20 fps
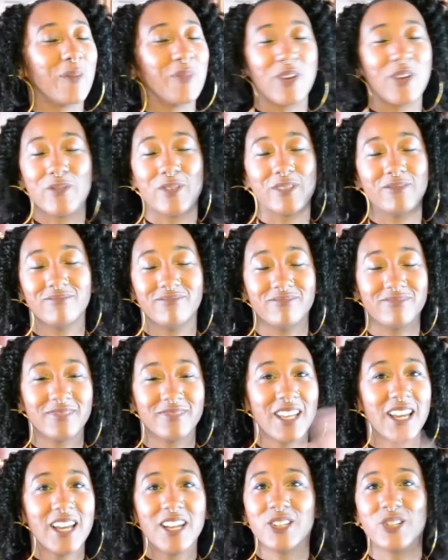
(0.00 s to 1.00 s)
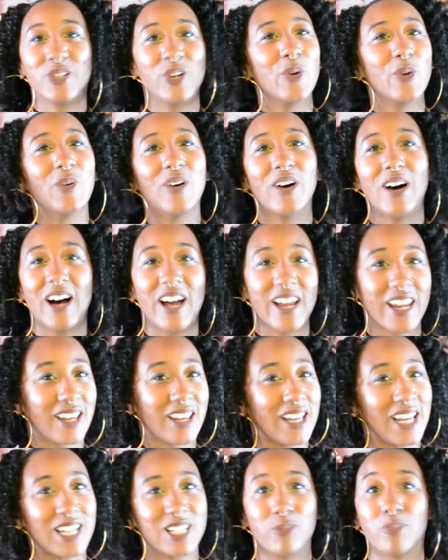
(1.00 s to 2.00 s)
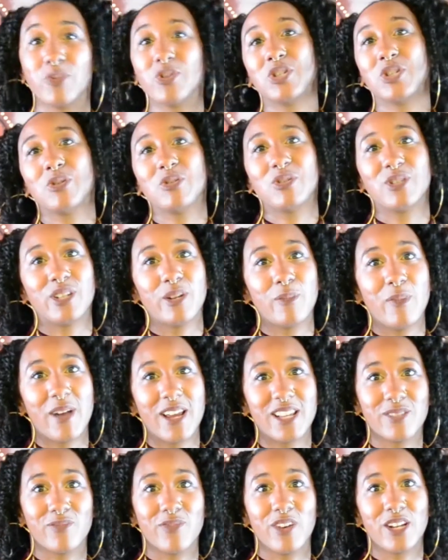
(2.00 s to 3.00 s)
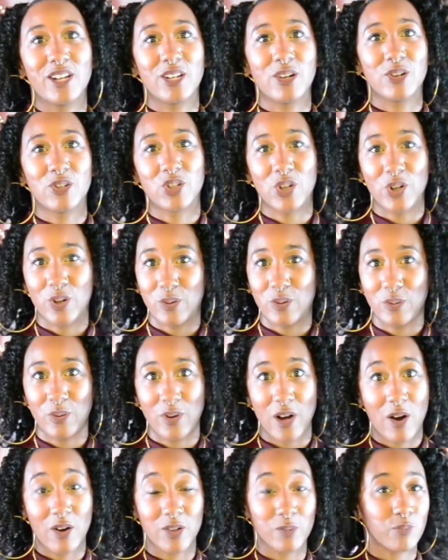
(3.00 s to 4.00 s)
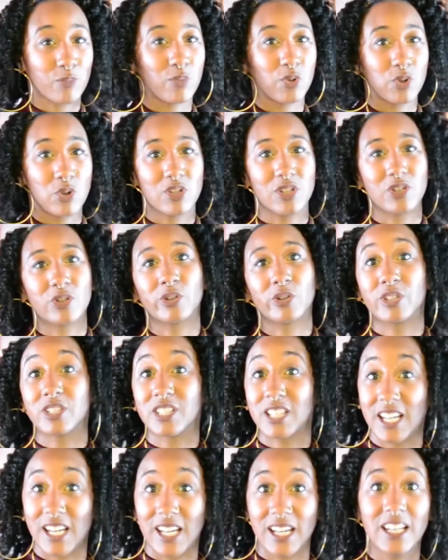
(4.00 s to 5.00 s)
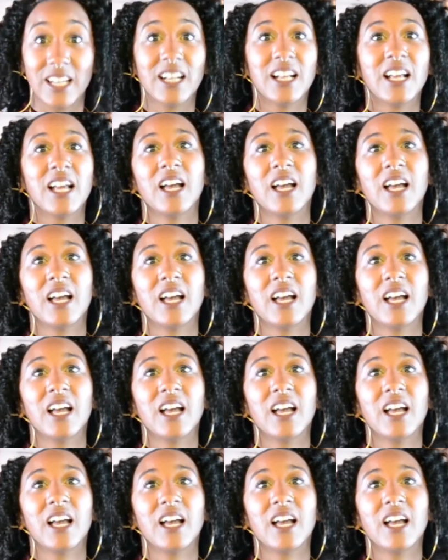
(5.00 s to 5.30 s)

I'm not even, you know what, I get to produce an amazing radio show. I was producing Toddla T.